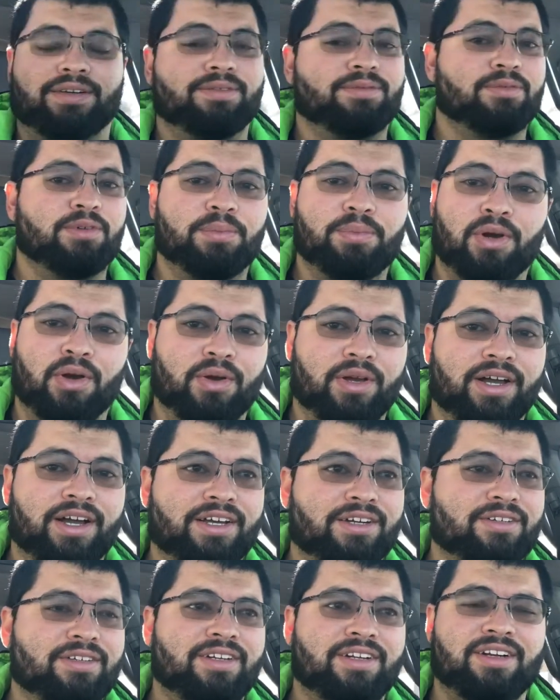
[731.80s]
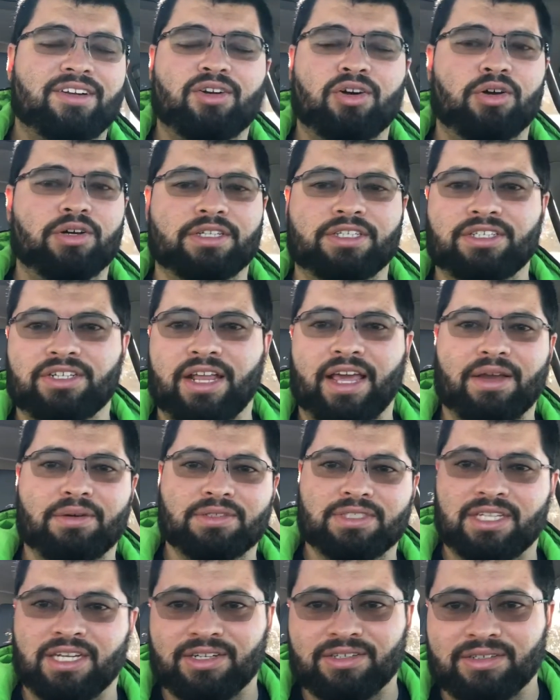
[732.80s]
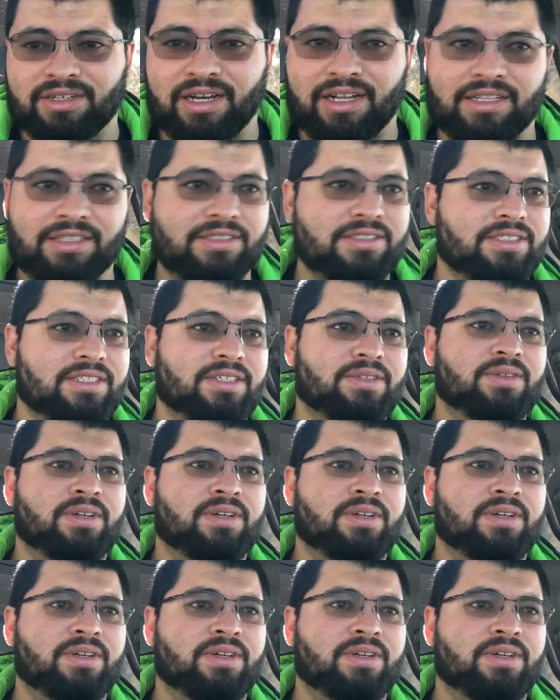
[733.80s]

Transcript: We broke one hundred dollars. Our goal today was one hundred dollars, so.